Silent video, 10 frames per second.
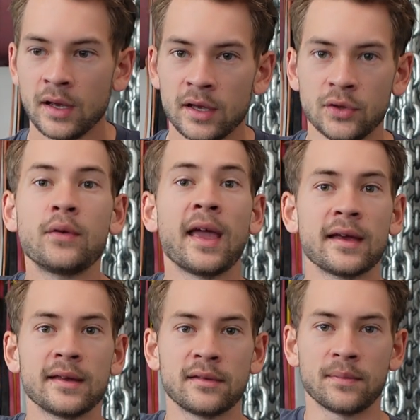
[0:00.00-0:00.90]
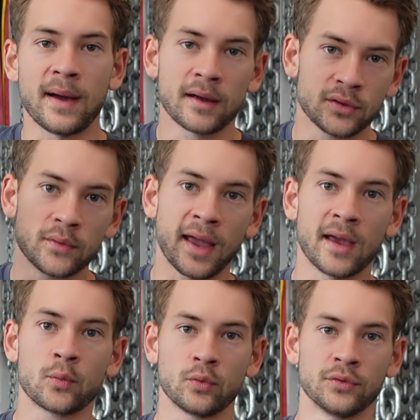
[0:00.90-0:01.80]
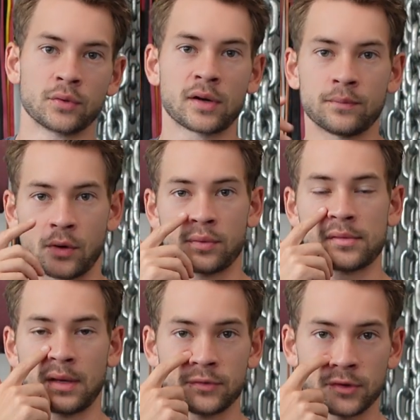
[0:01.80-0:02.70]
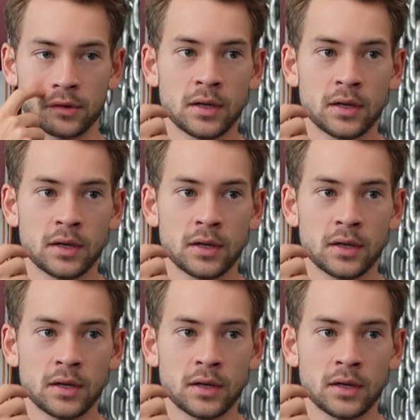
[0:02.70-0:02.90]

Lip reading: You can get this back. You can rework on proprioception.